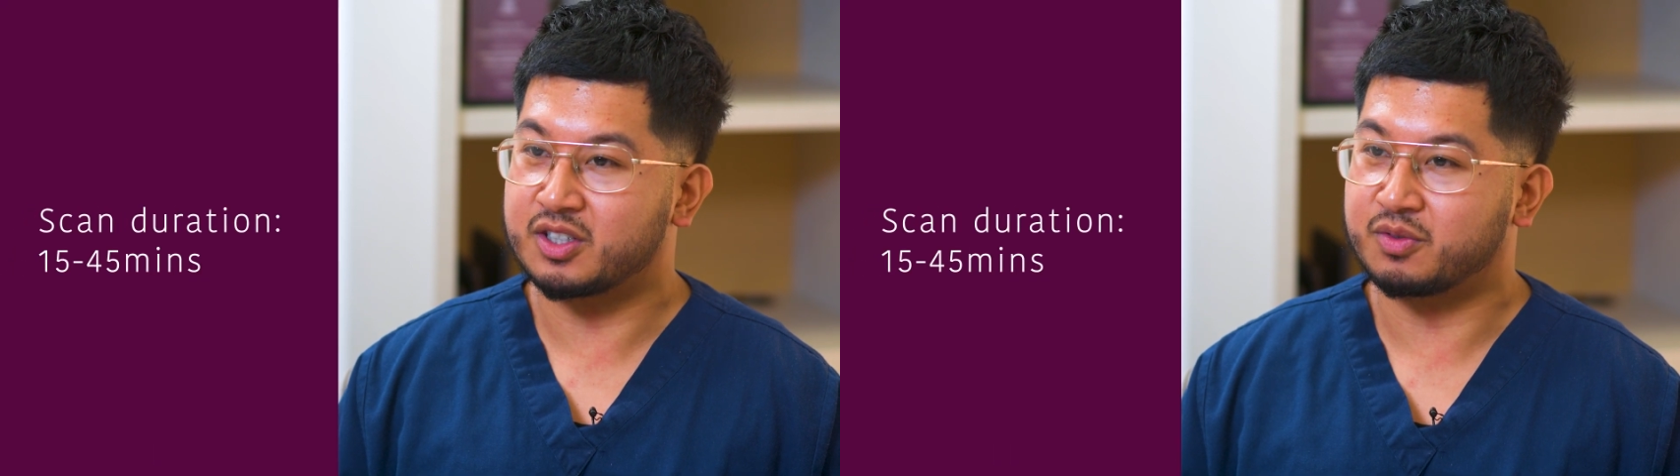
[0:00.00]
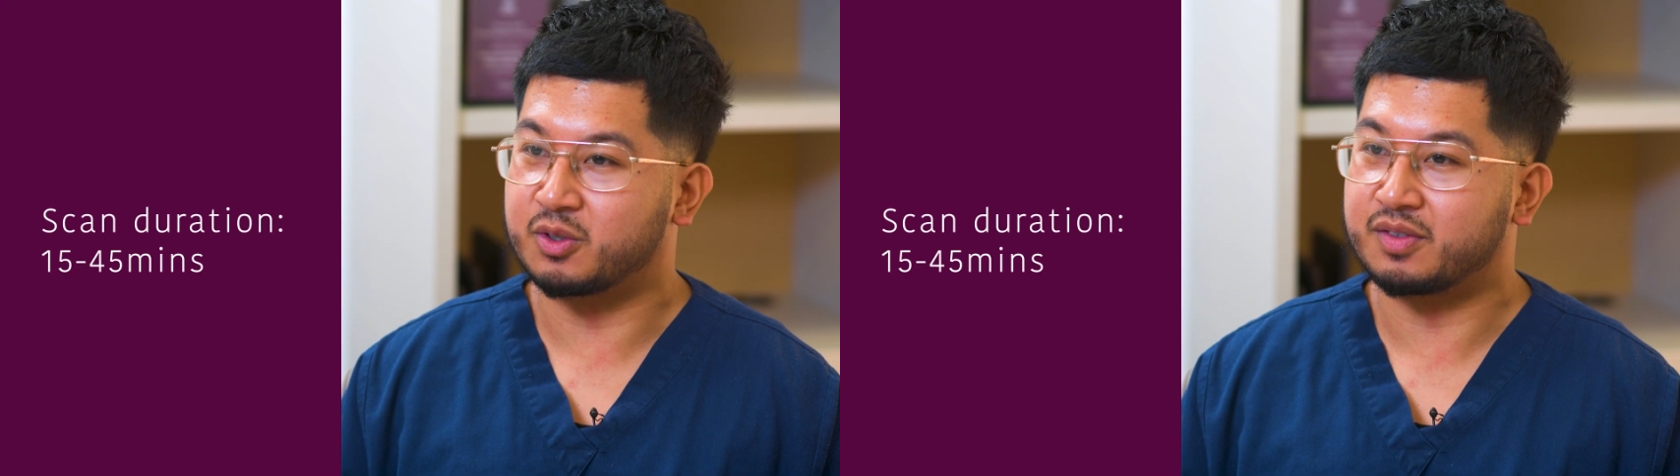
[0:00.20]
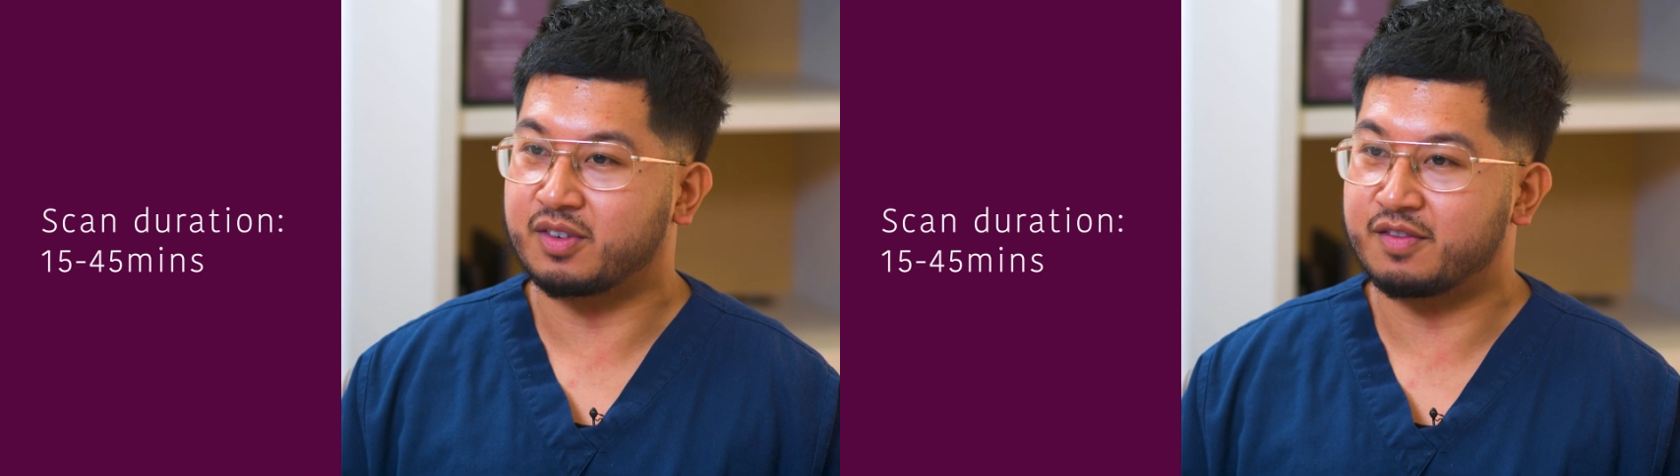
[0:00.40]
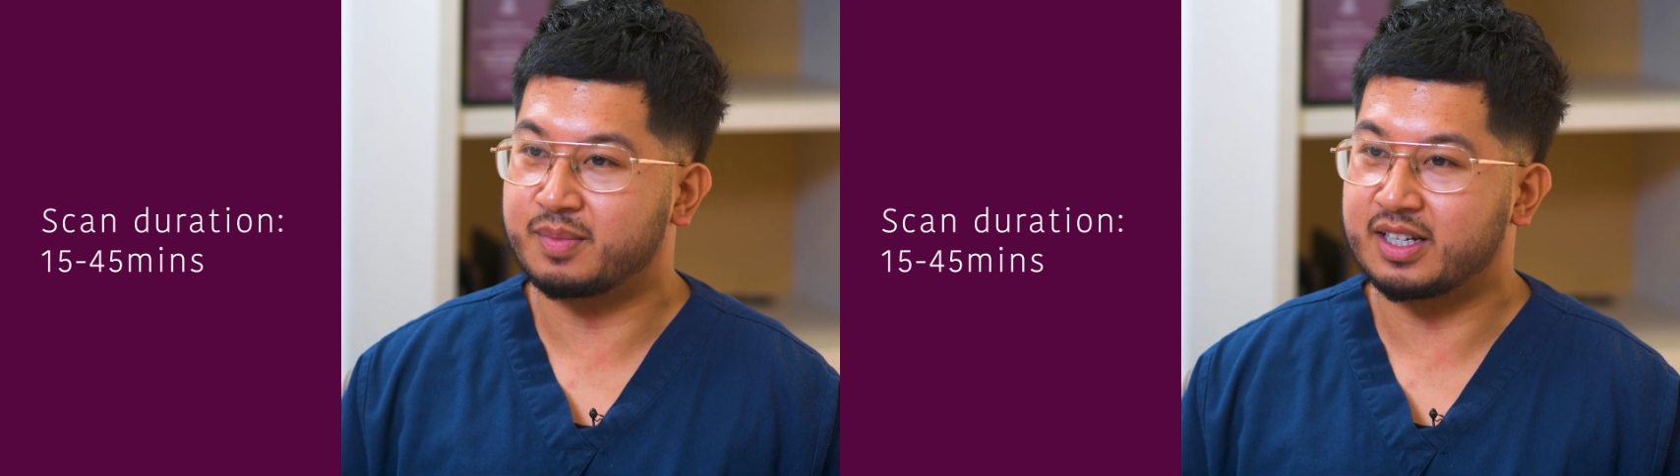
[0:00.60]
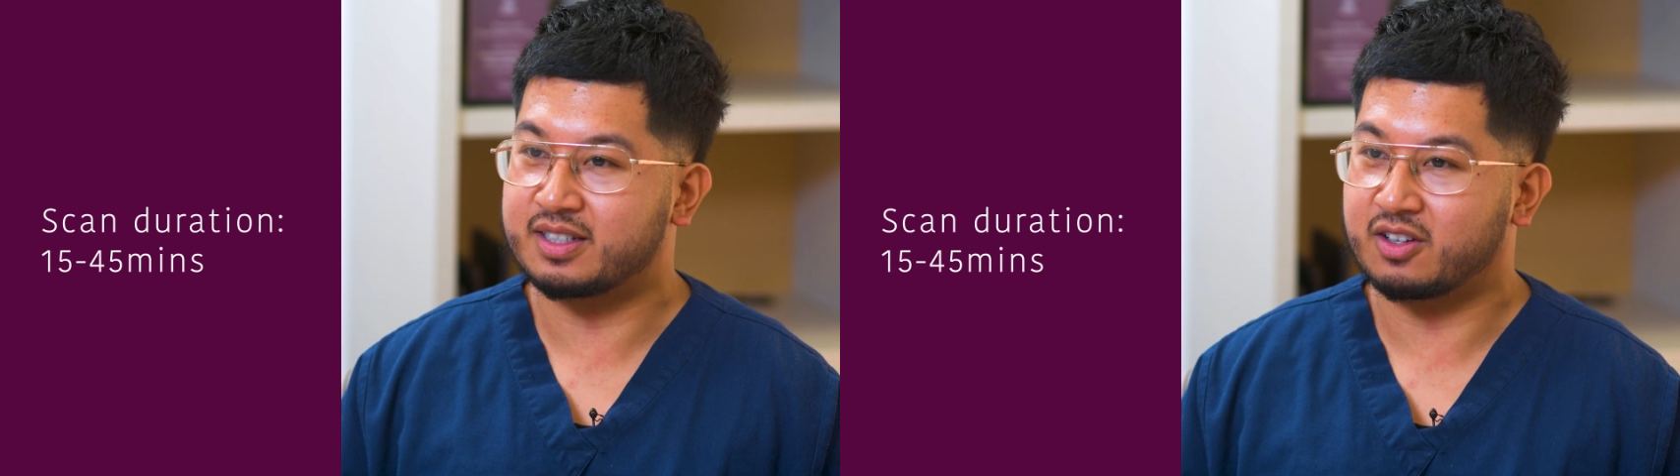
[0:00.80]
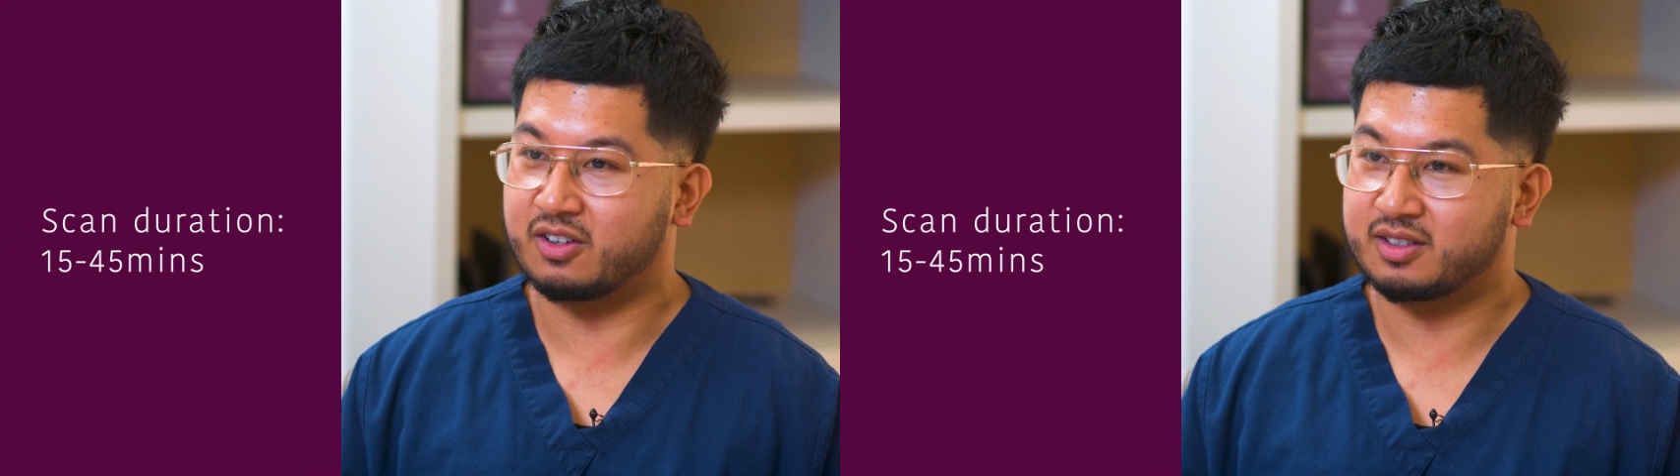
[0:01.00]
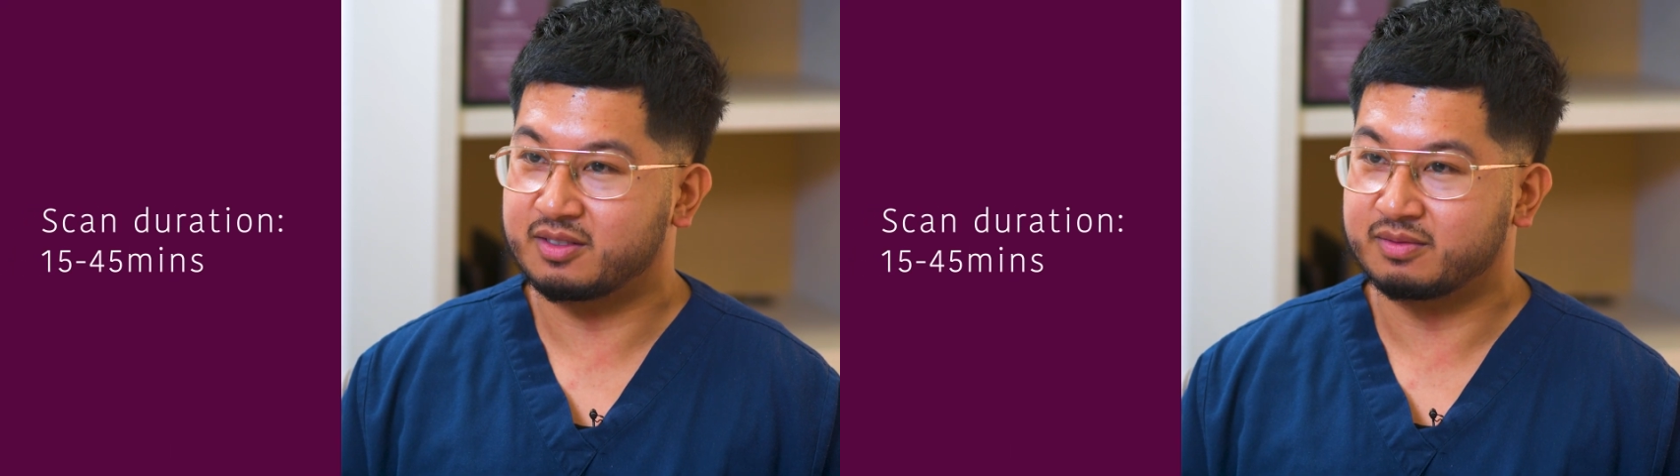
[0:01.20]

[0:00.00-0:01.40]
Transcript: to 45 minutes long.